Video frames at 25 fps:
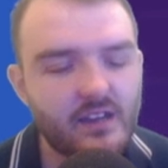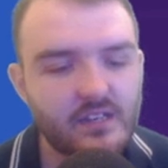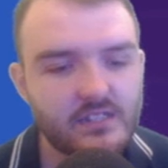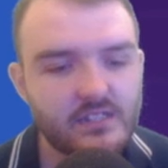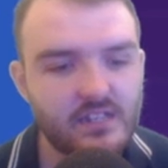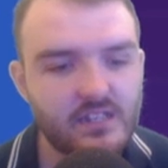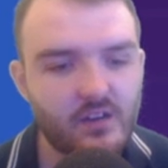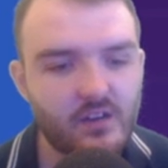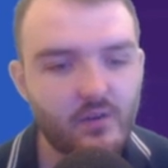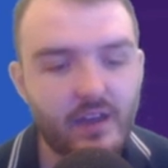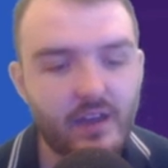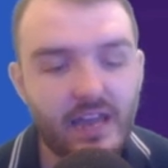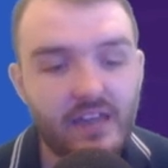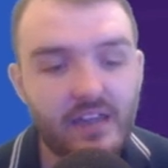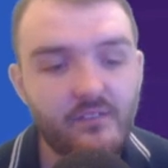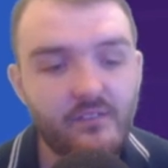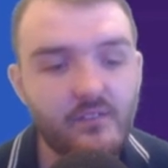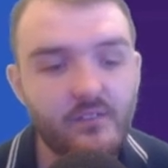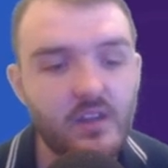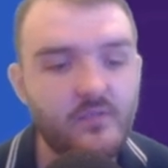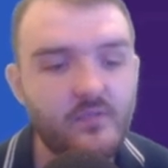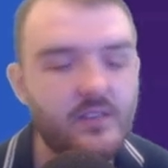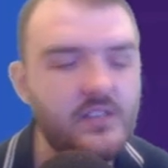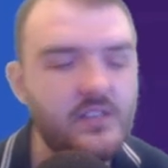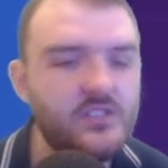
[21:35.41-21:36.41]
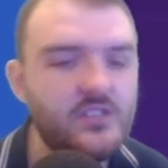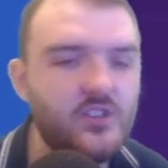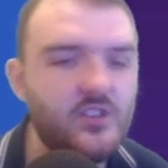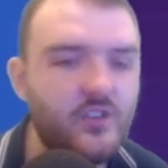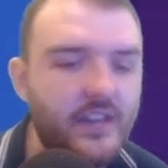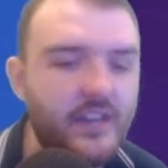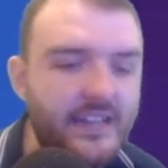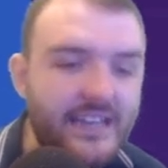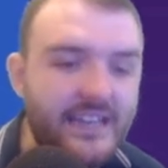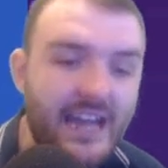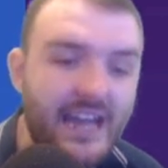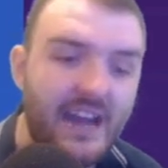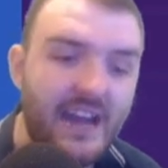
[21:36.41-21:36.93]
So if you've
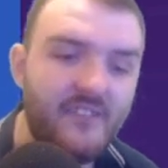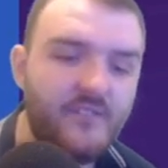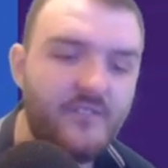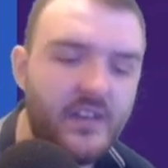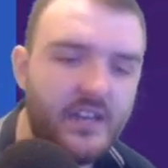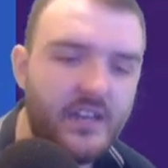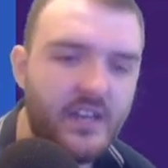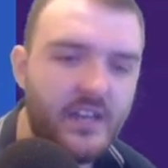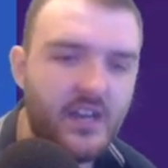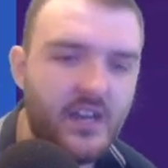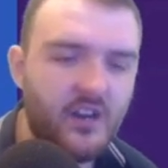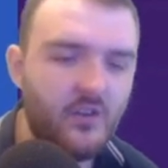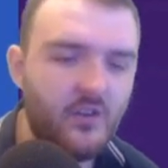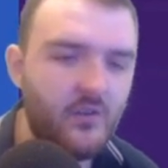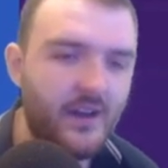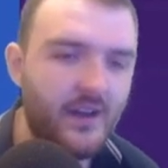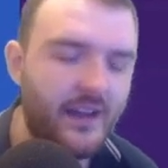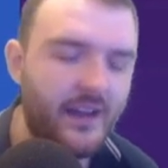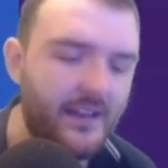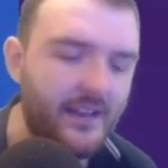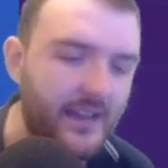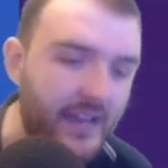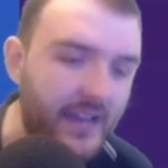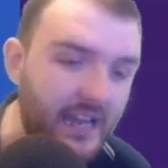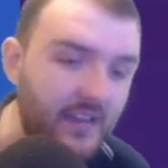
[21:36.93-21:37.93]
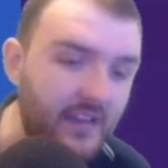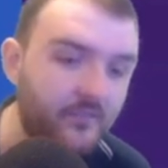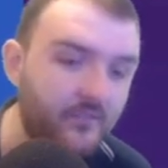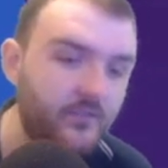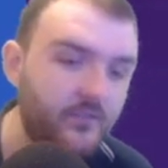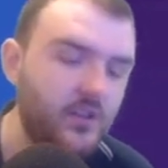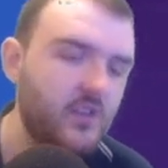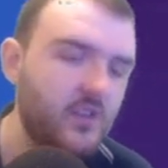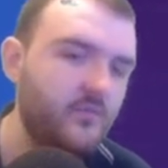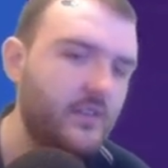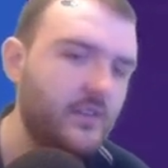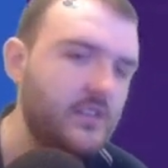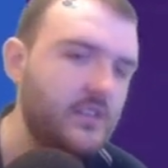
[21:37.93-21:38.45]
enjoyed that video, and if
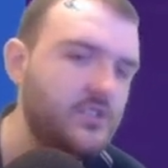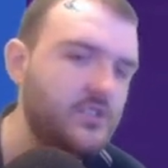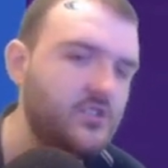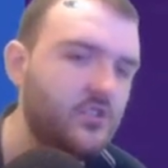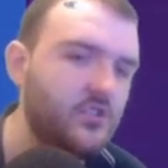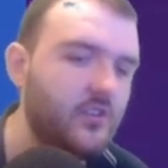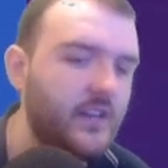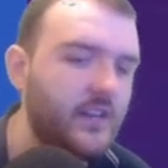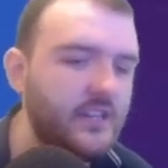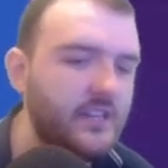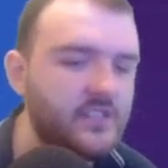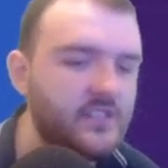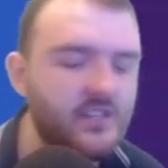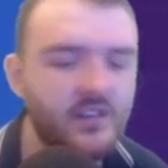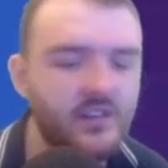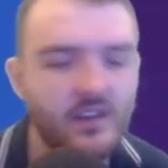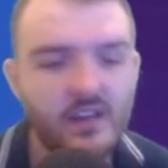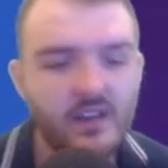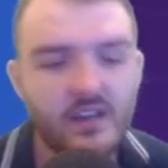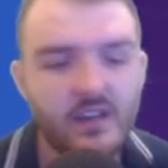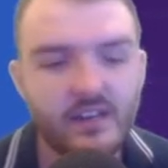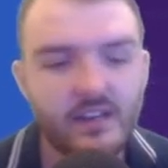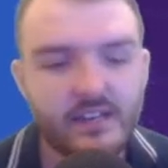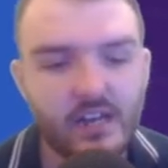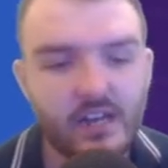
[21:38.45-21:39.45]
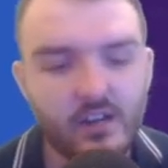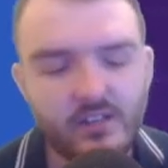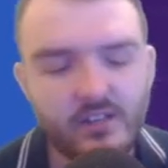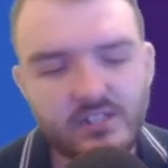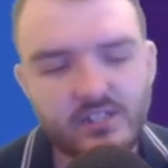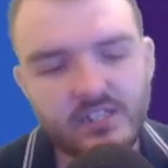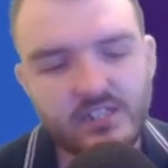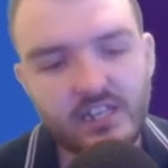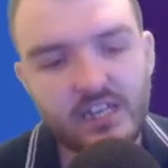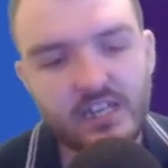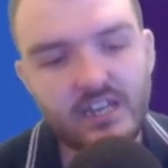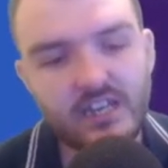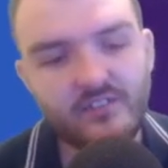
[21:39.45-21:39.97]
you've enjoyed the
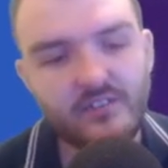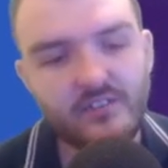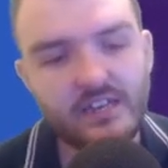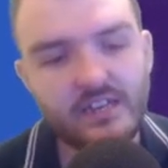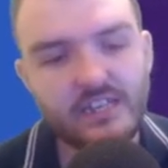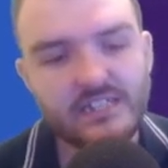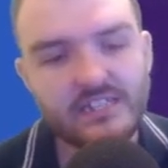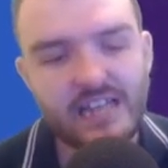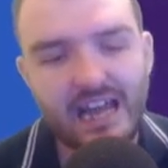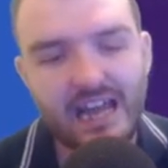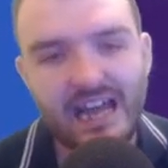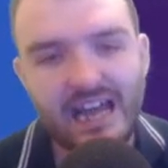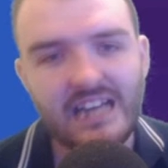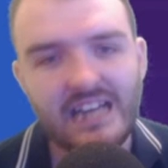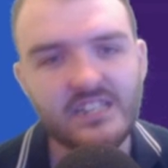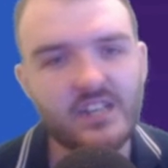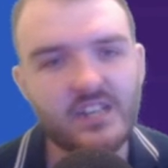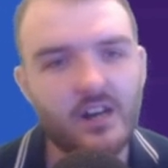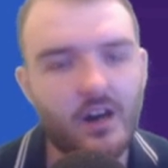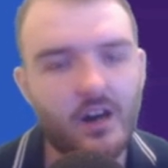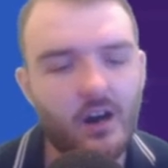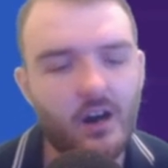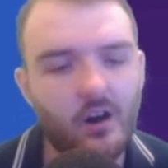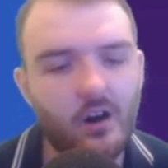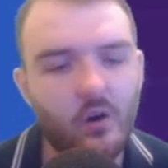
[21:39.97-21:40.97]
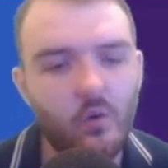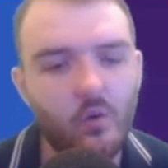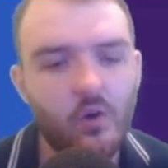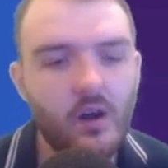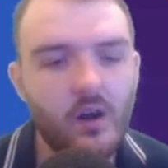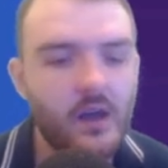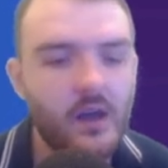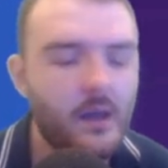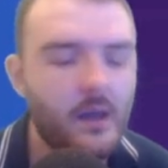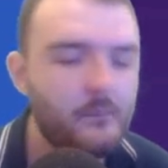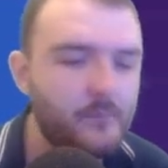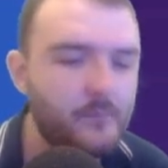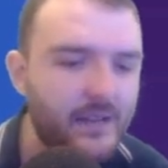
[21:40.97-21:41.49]
series as a whole,
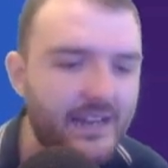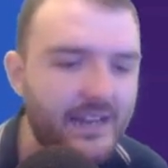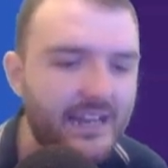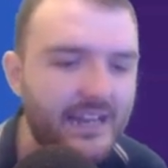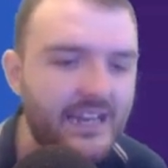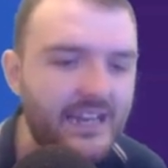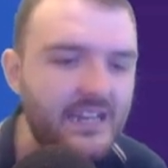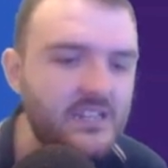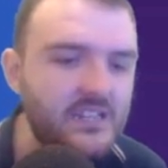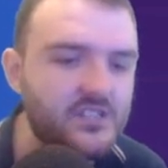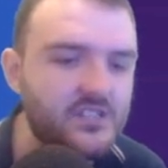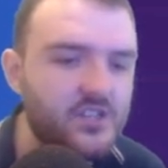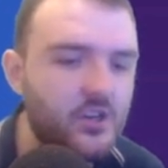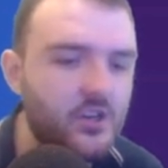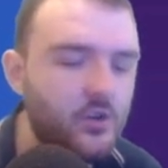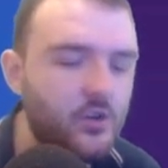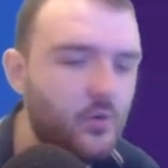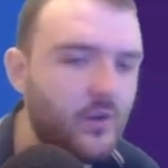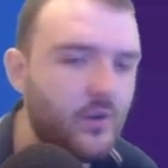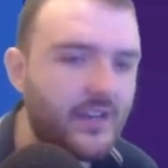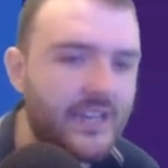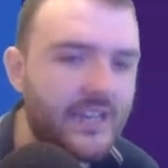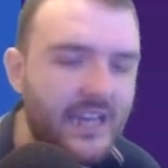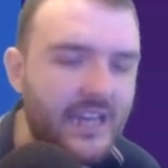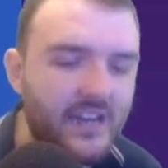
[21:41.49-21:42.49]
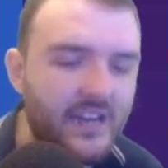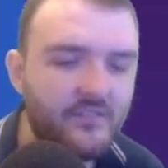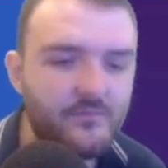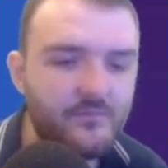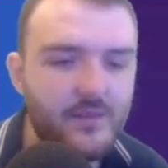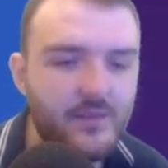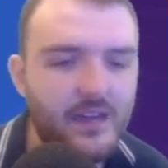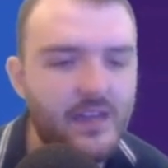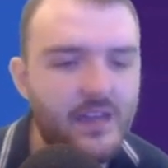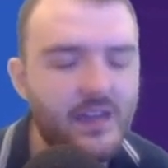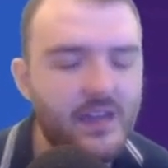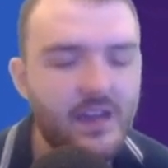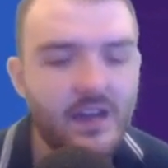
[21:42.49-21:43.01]
please do give
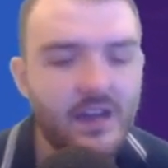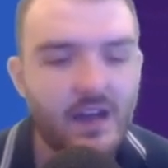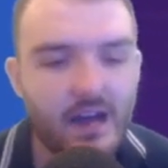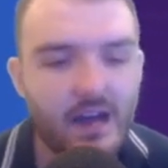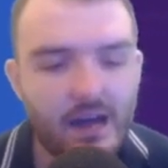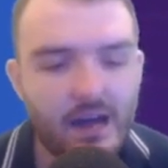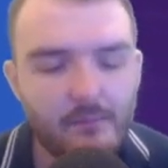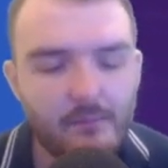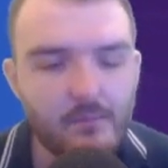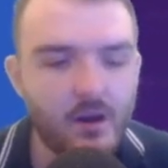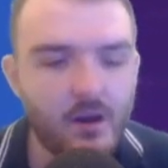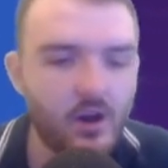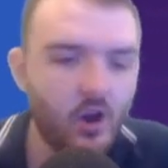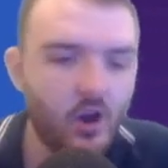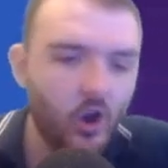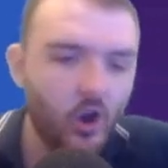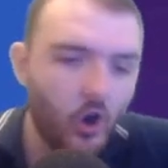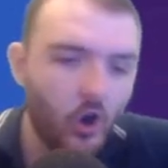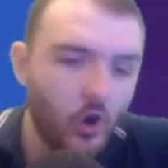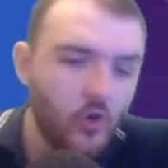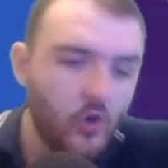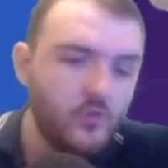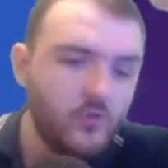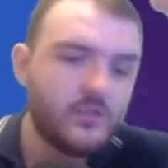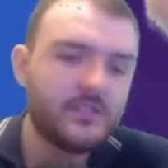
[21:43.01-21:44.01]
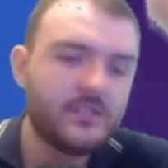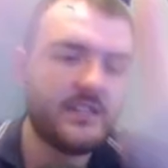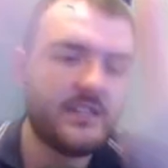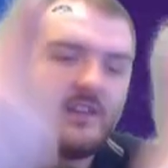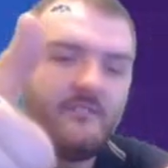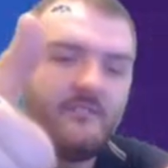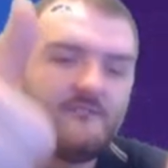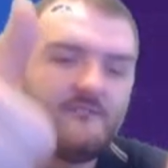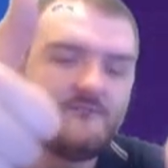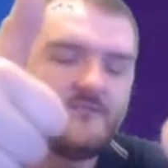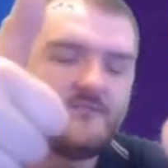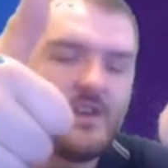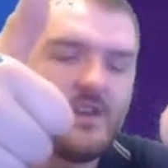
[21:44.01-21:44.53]
me a
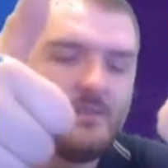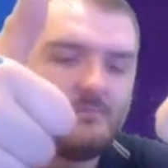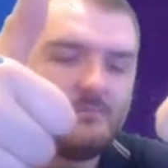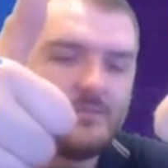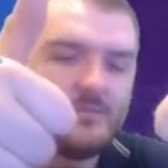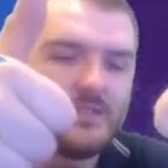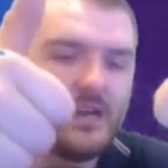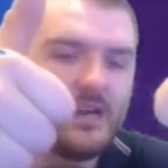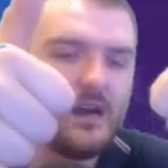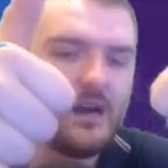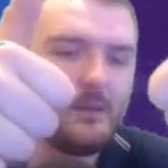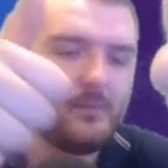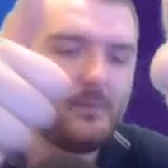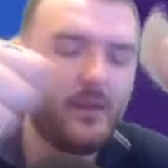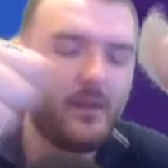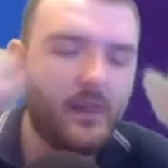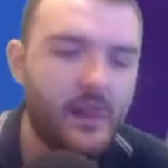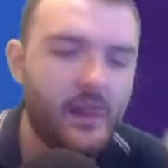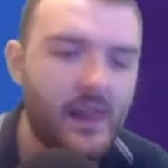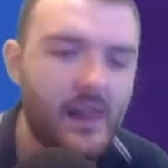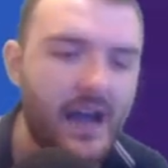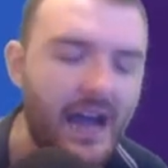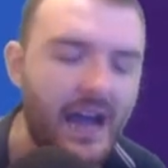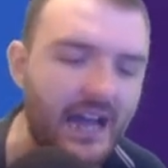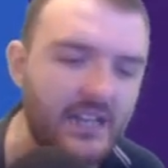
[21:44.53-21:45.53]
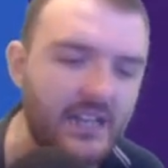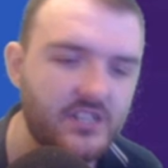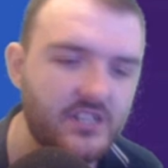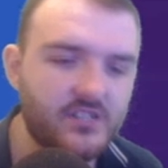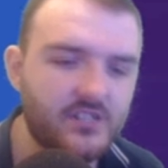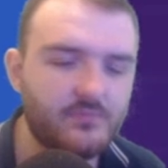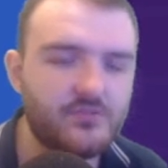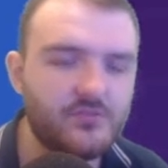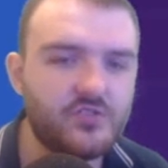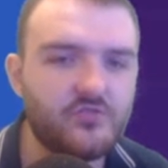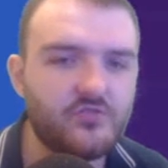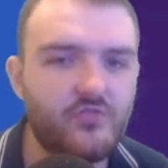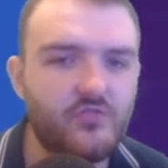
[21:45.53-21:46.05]
massive thumbs up and
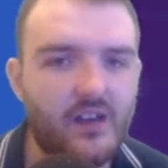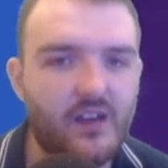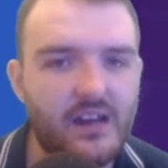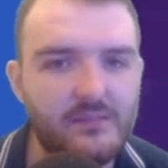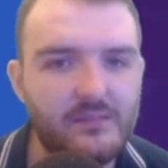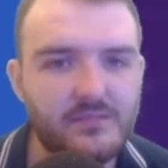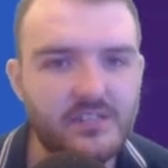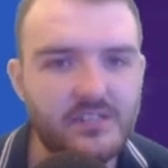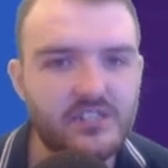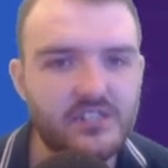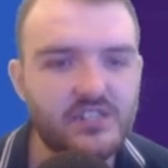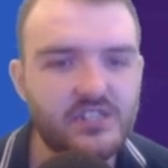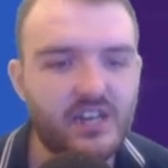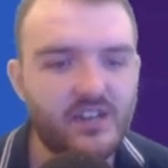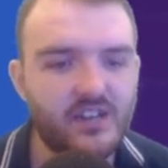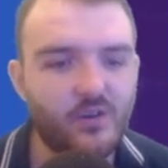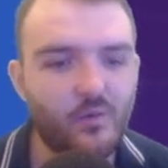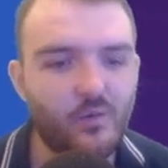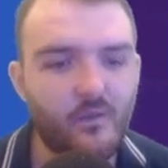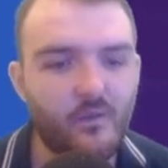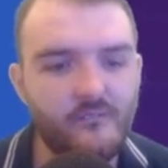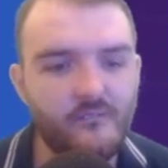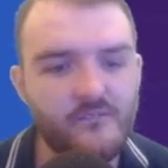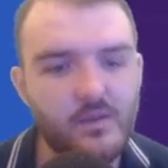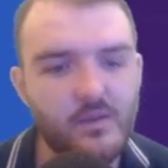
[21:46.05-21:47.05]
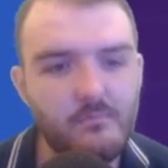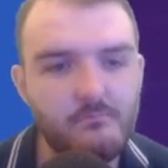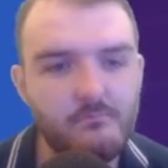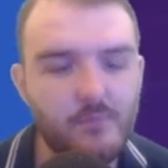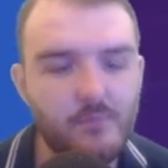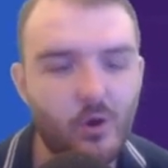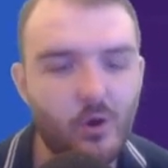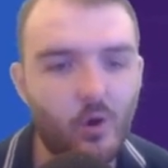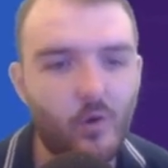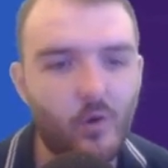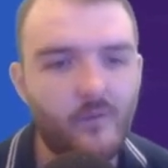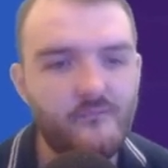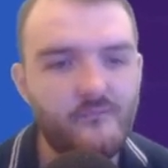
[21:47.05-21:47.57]
subscribe to the channel for
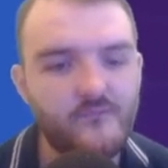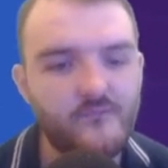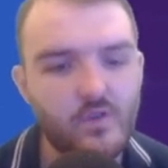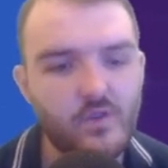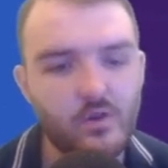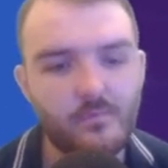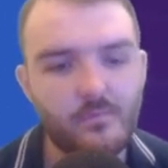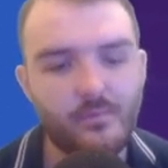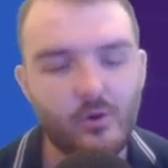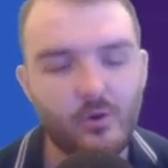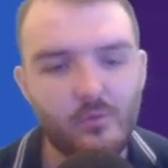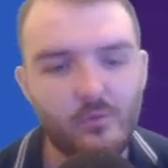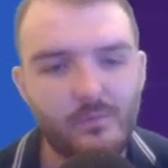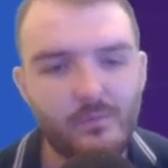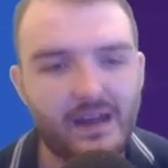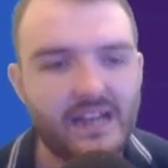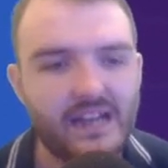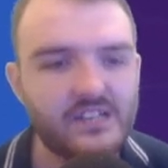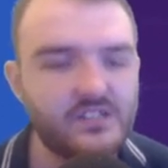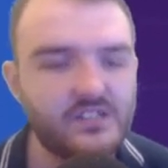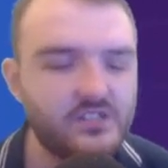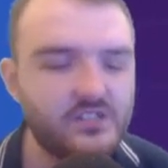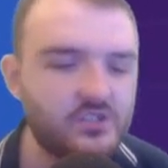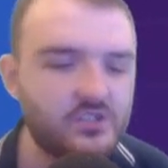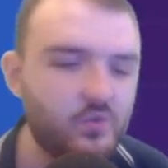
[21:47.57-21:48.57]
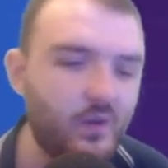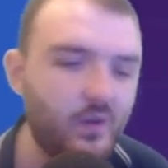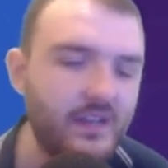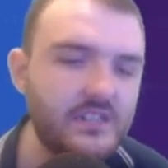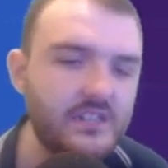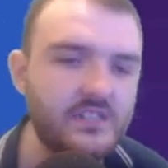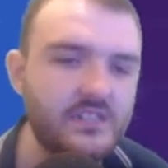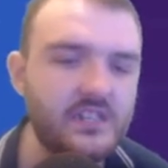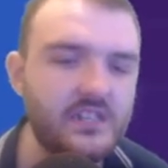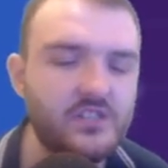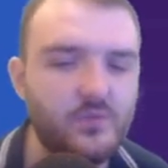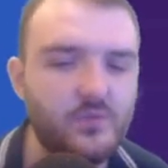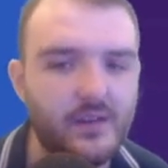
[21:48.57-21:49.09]
more Football Manager
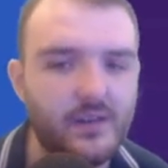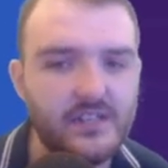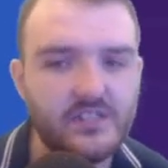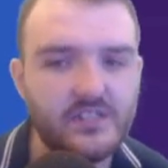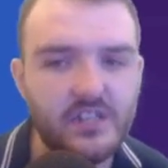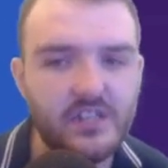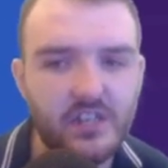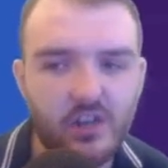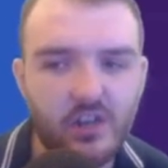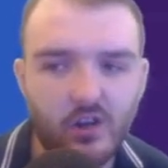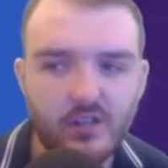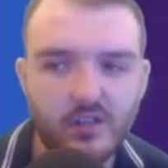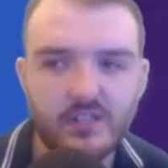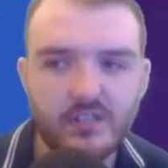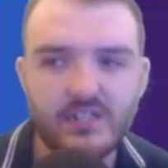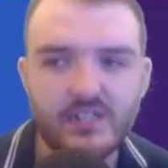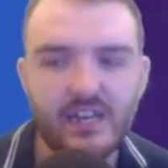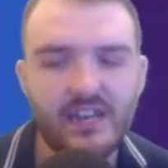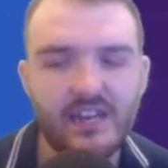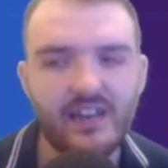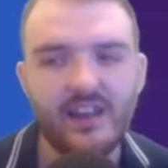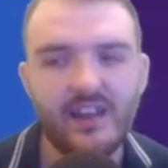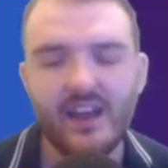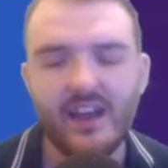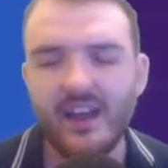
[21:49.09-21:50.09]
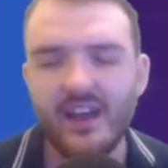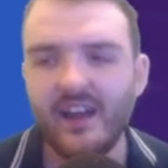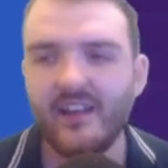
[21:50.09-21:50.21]
2020 content.